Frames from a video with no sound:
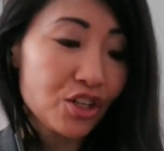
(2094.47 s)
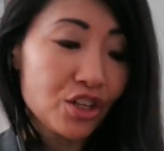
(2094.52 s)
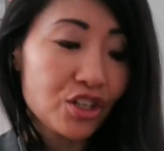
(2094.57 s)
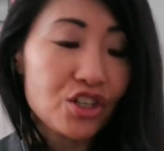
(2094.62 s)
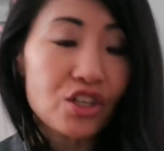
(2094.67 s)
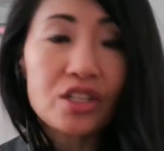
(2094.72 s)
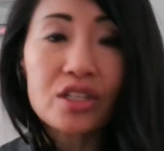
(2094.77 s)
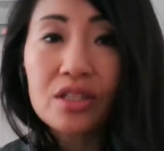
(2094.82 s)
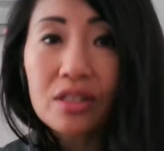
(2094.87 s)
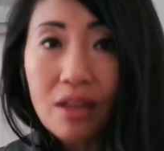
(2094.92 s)
to
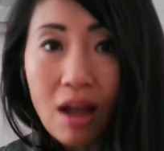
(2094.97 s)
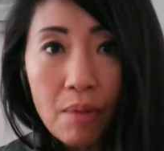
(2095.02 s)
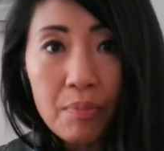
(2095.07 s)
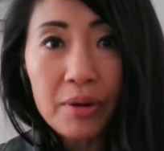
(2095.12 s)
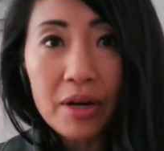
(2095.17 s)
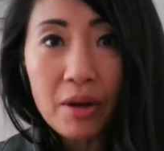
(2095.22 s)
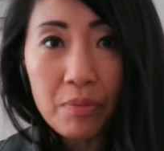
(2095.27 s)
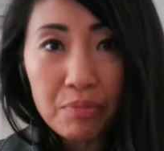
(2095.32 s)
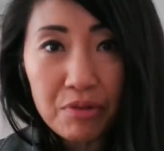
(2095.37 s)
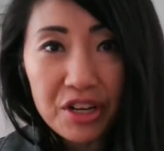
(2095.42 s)
just
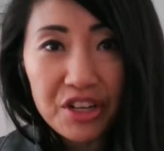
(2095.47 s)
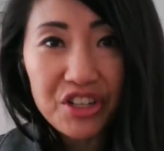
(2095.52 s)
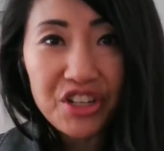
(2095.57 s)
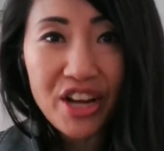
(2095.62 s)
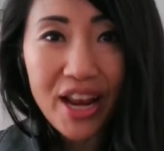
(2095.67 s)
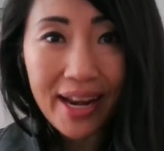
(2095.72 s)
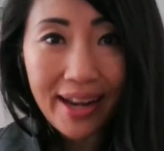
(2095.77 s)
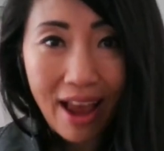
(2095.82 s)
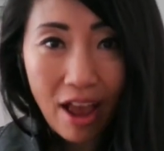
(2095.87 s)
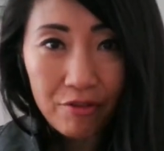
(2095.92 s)
stop and
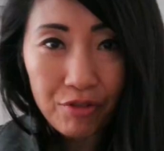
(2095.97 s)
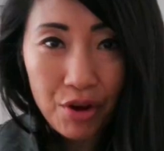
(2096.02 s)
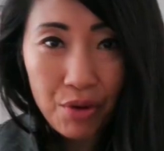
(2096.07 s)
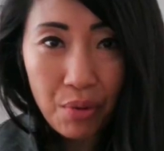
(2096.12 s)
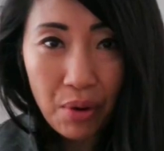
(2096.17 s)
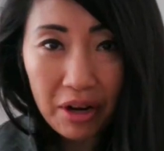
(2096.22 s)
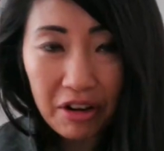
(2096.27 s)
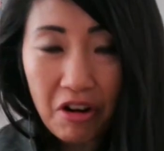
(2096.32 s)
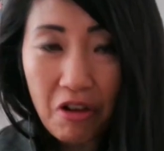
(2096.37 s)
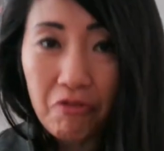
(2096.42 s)
appreciate
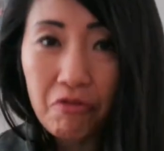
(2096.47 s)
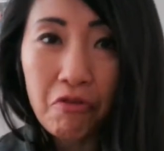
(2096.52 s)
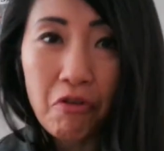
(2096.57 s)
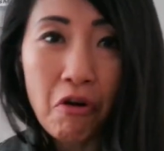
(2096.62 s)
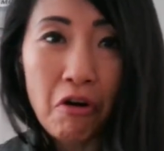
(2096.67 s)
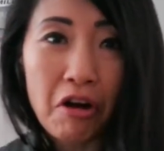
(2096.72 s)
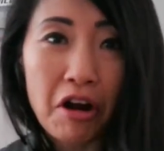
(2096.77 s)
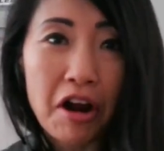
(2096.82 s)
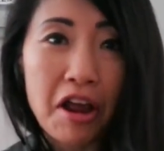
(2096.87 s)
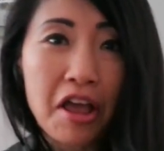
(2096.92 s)
everyone
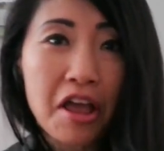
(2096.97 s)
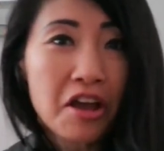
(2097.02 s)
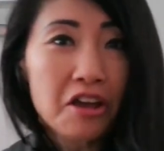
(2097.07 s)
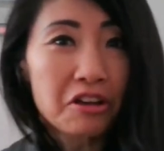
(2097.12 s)
for